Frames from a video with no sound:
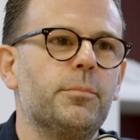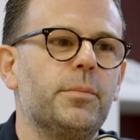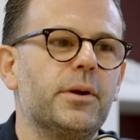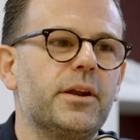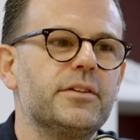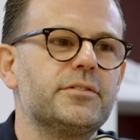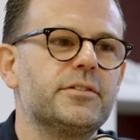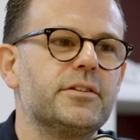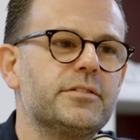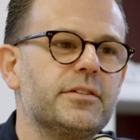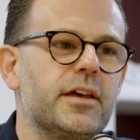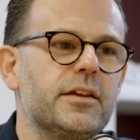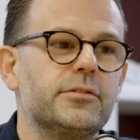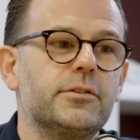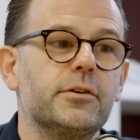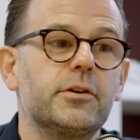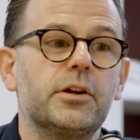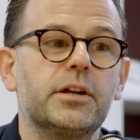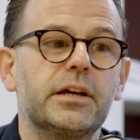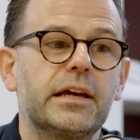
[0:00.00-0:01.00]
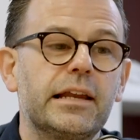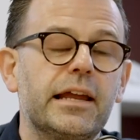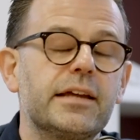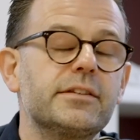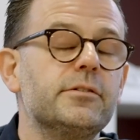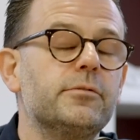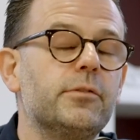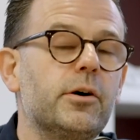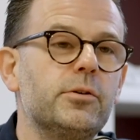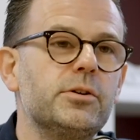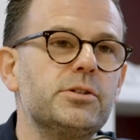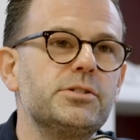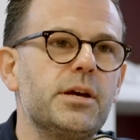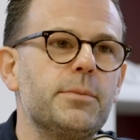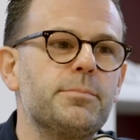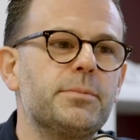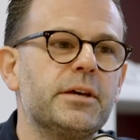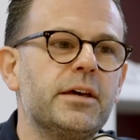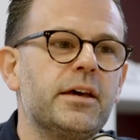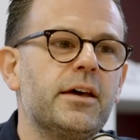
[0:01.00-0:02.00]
but it's a sense of kind of collective ownership.